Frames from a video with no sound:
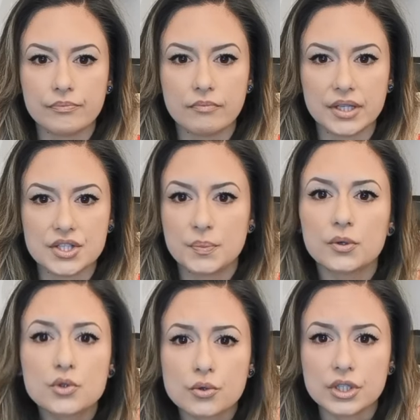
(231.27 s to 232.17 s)
my
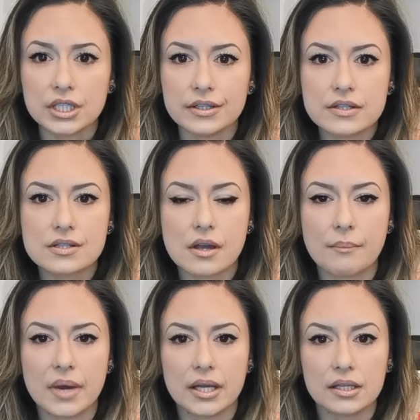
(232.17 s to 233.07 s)
spiritual needs,
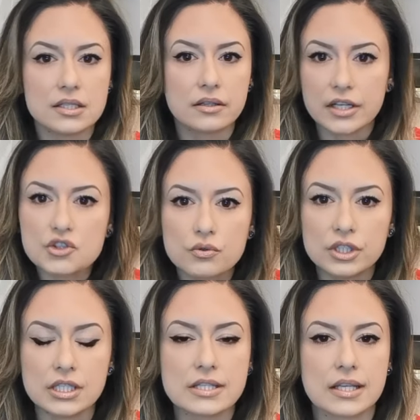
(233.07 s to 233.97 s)
my intellectual
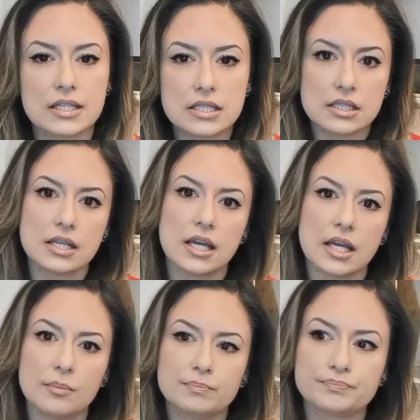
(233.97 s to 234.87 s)
needs? Like, did
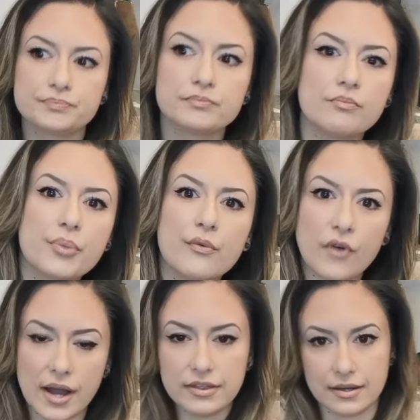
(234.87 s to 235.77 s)
they
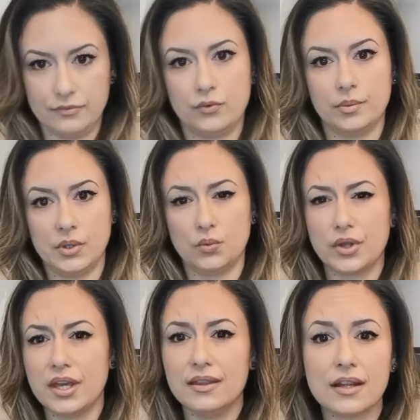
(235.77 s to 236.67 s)
provide that for me? Were
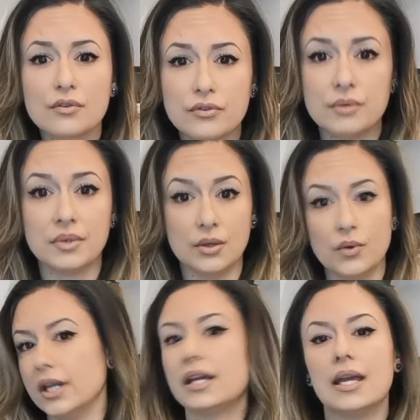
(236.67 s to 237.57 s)
they there for me
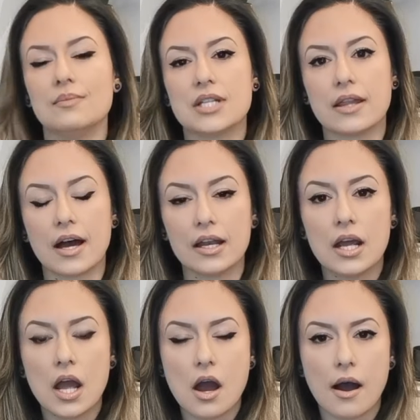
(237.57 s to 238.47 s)
when it came to that?
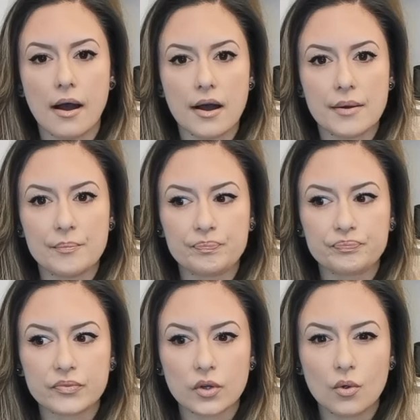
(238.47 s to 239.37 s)

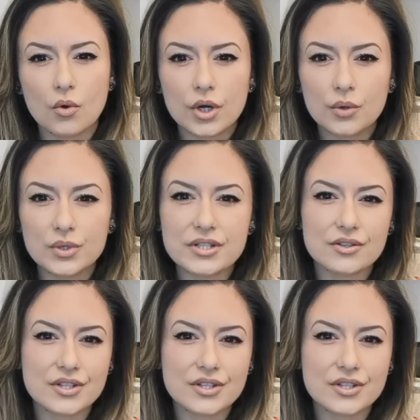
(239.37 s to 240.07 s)
Or was there